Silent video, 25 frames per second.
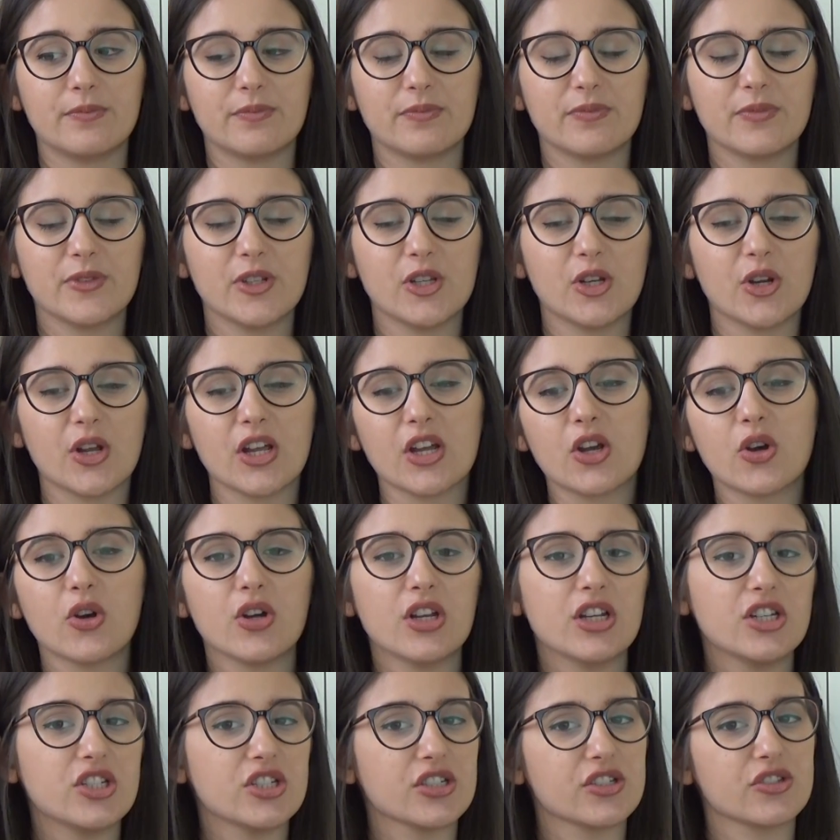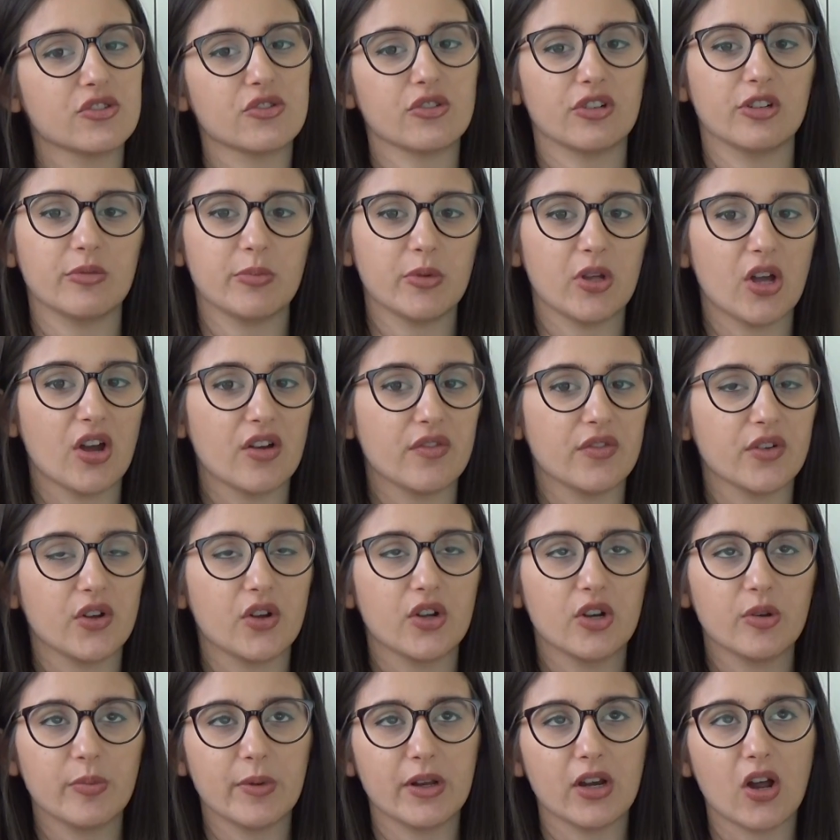it could have just thrown me off. It
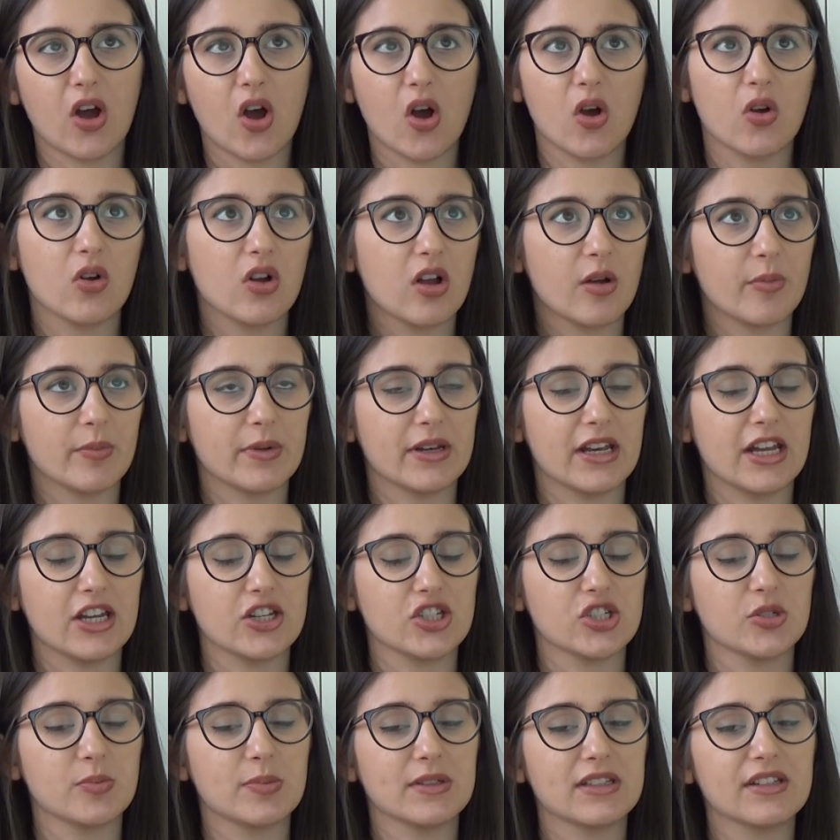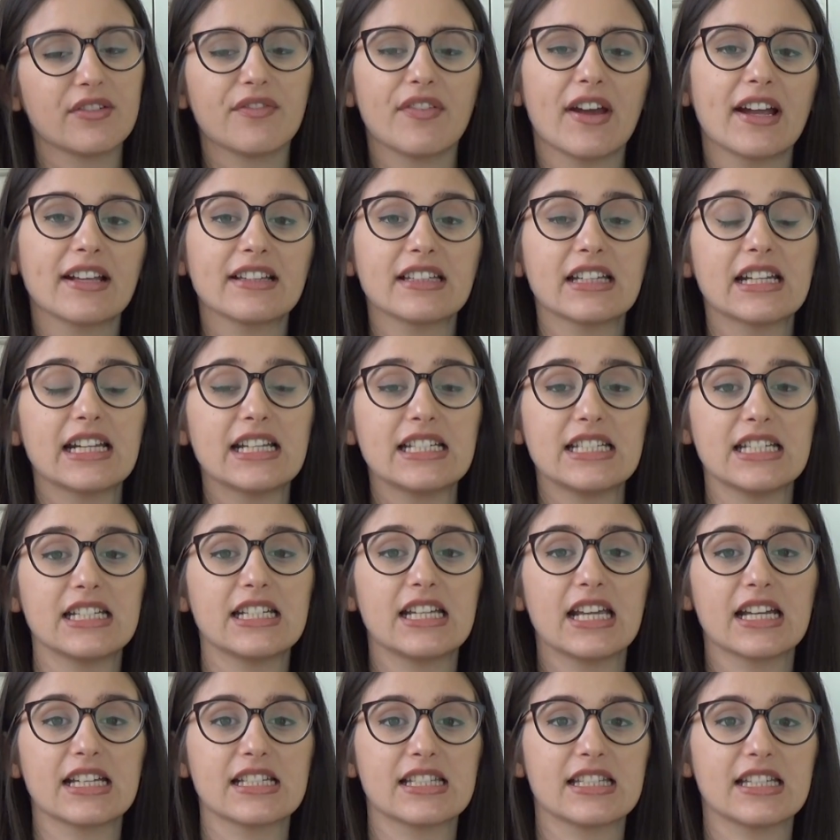could have been a whole combination, but the fact that I
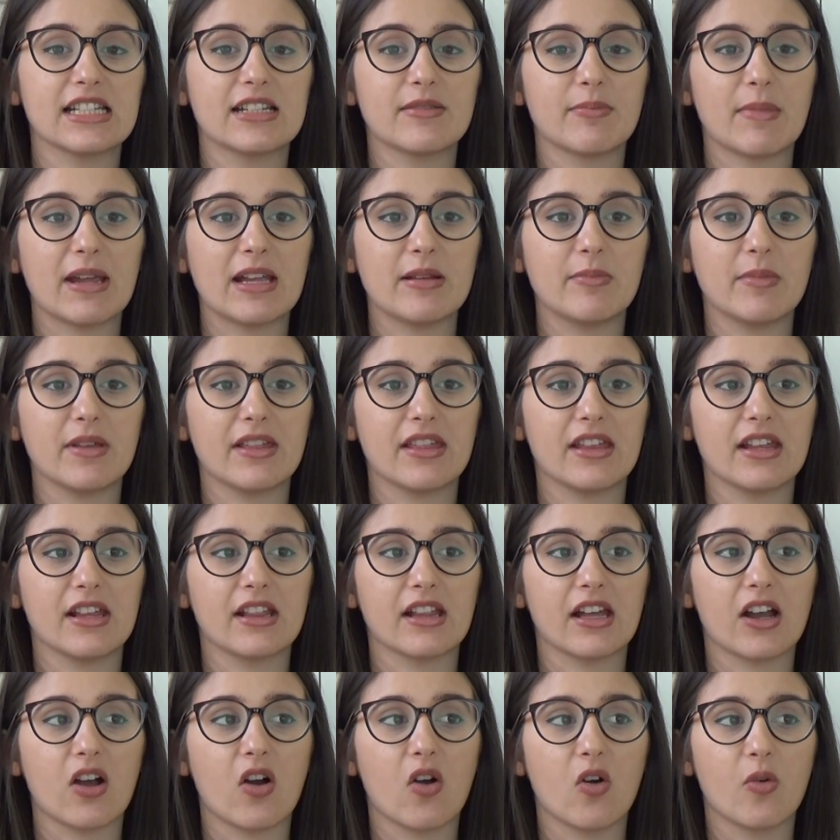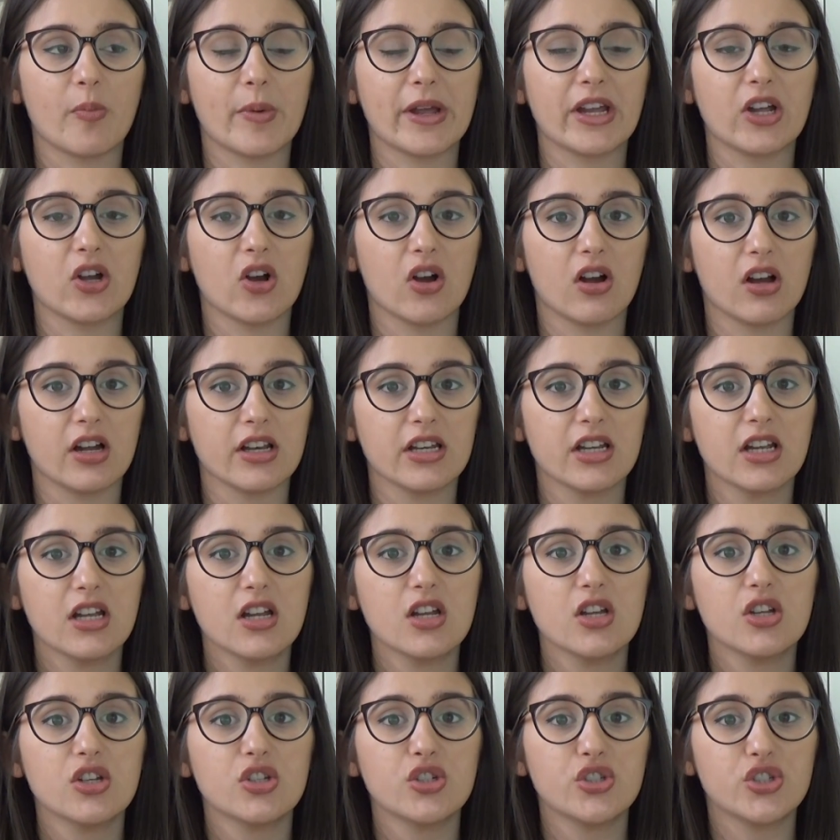did get sick made me think like, oh my God,
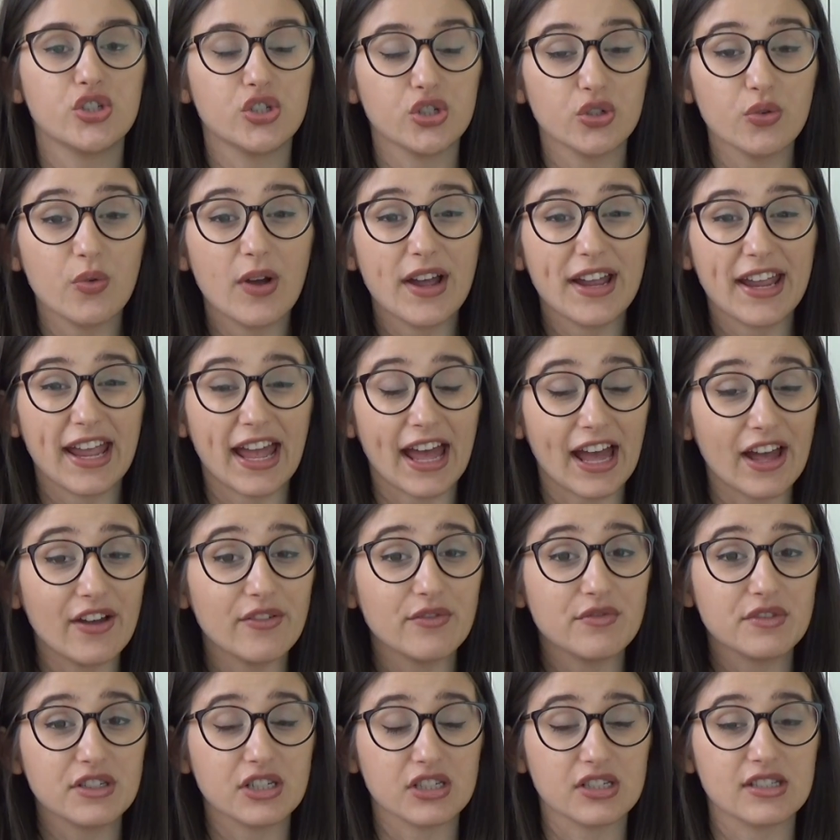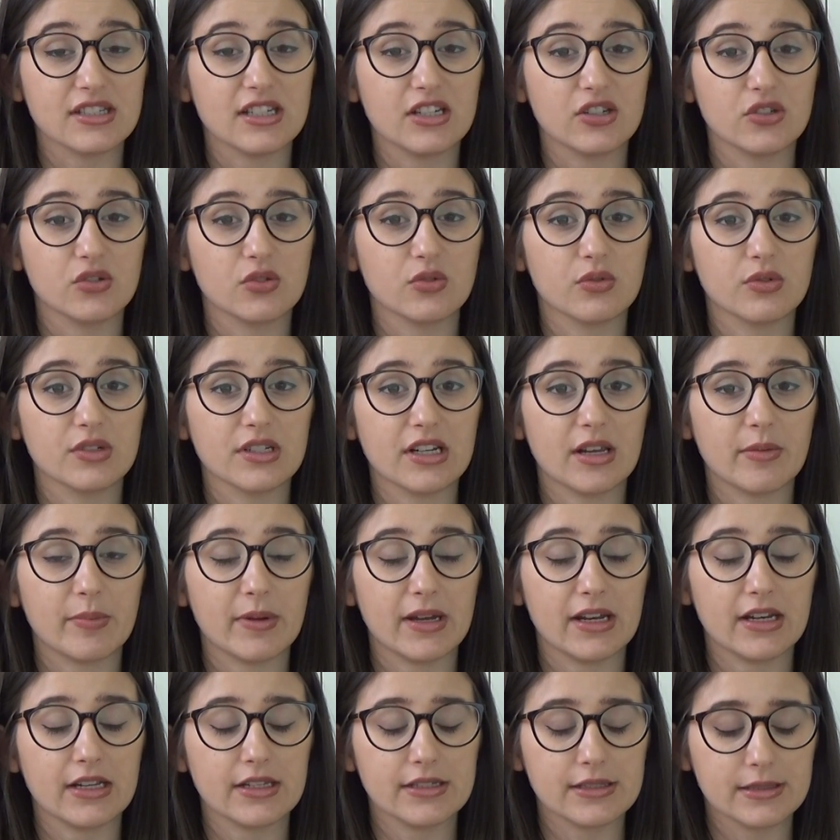do I have gestational
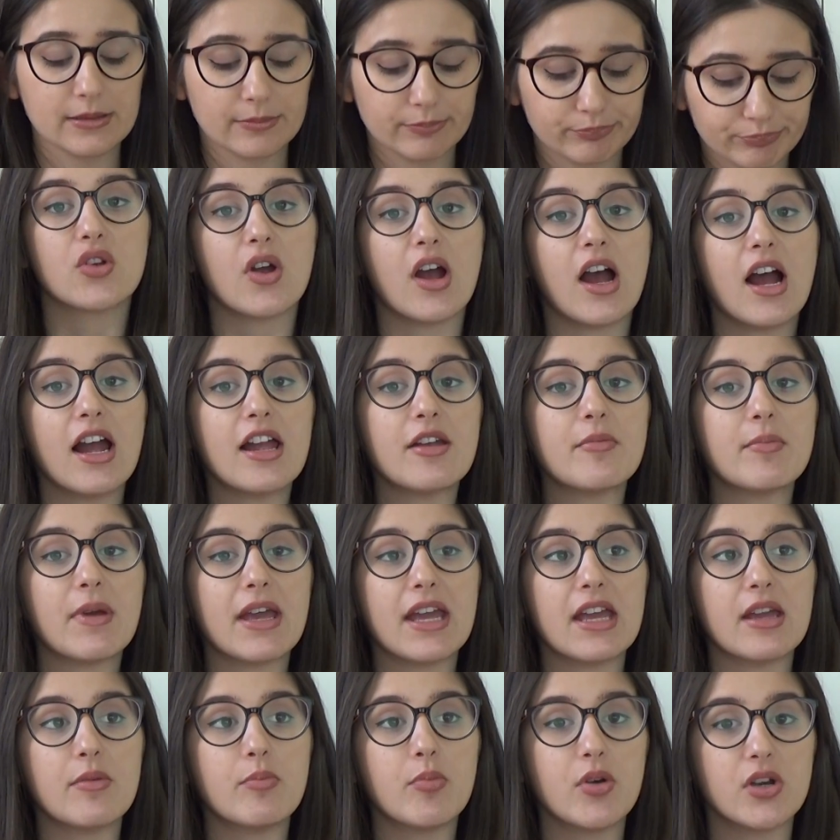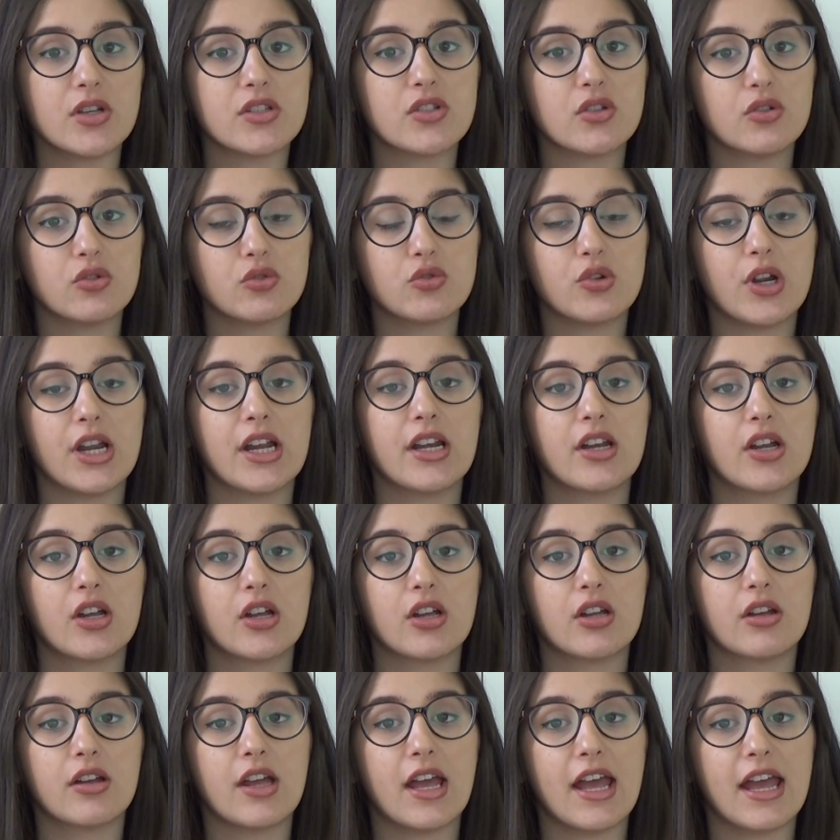diabetes? So I'm a personal
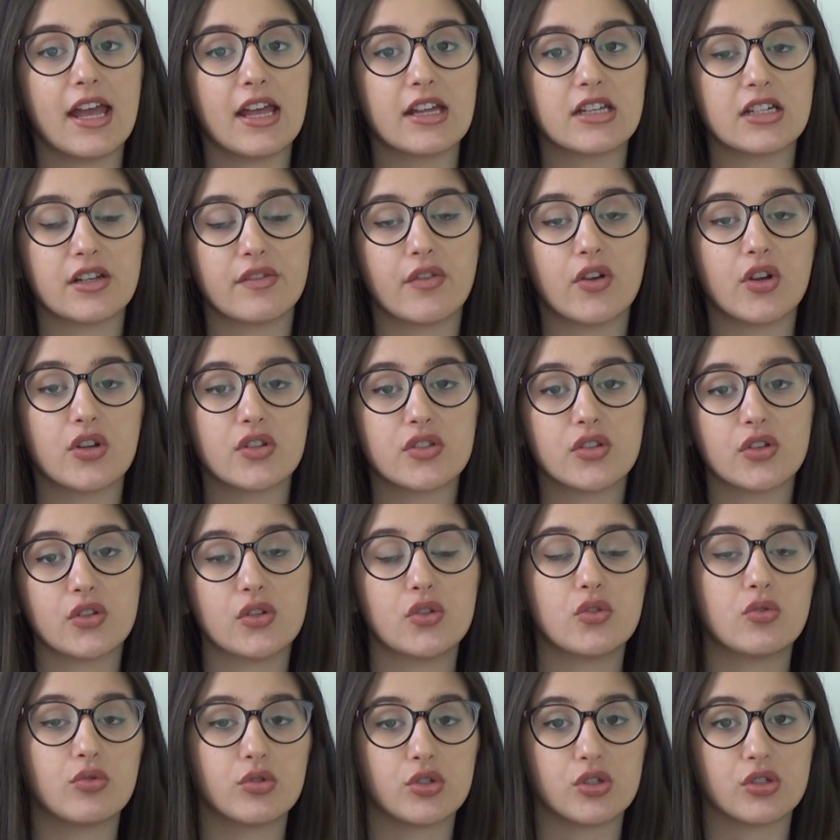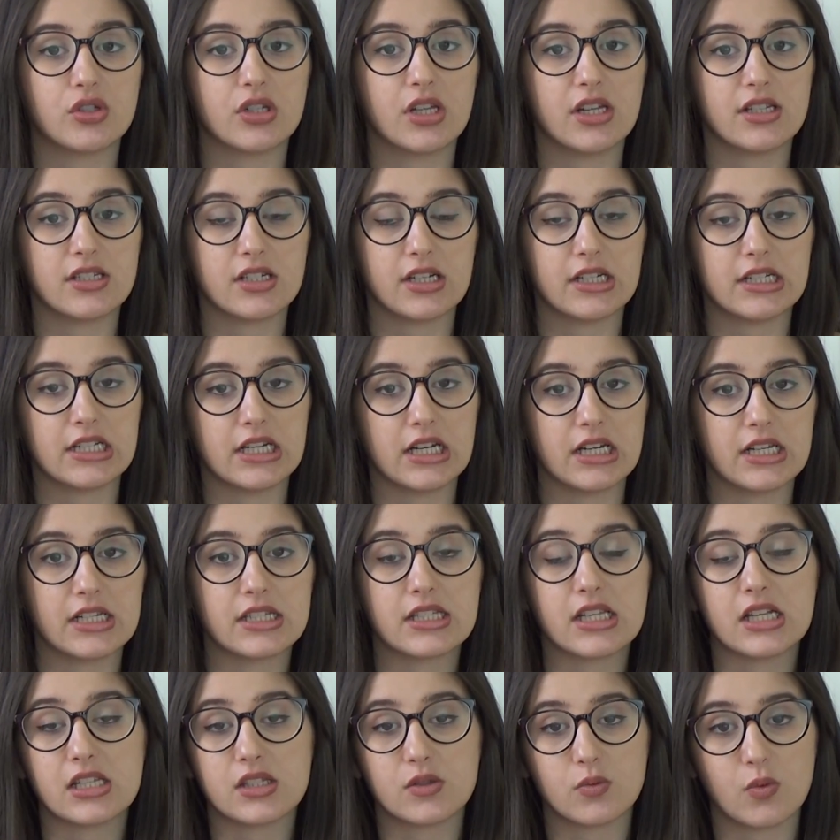trainer, and I focus on nutrition and
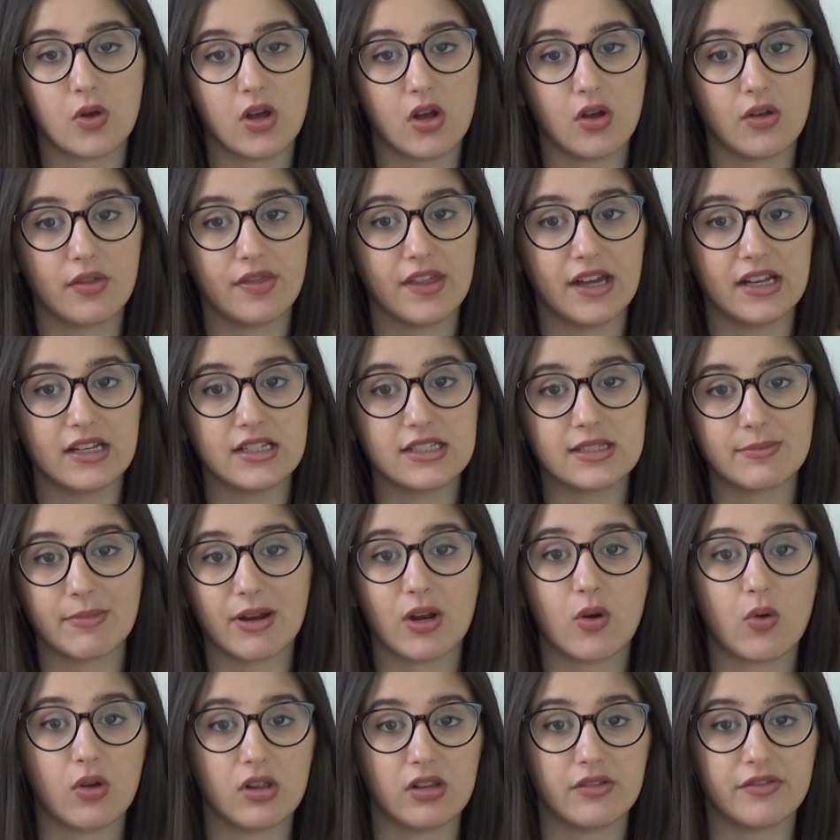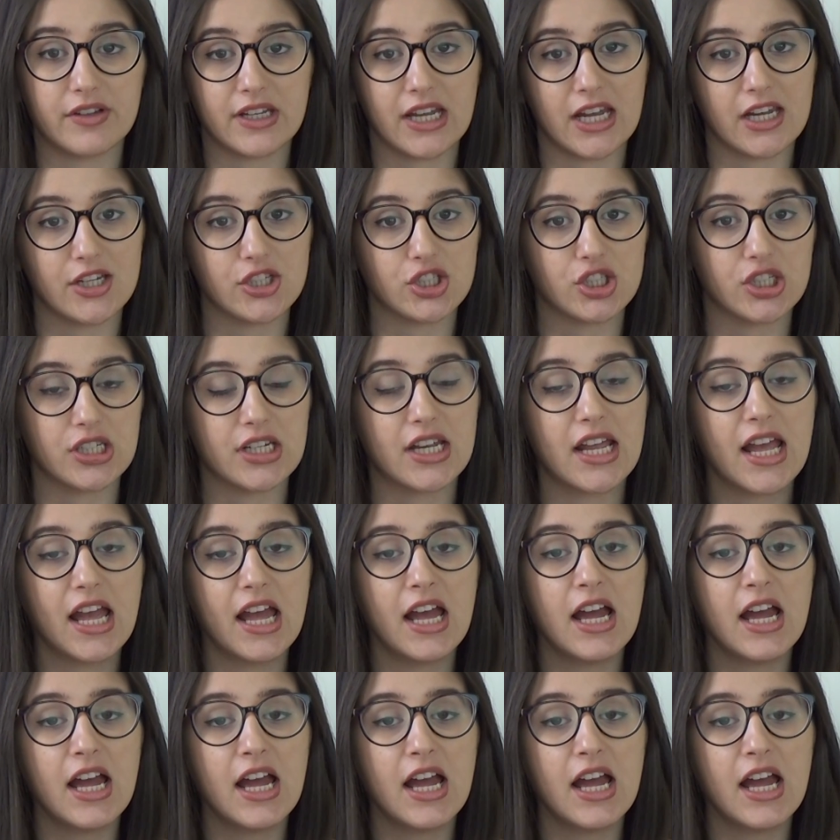dietetics as well. That is my qualification.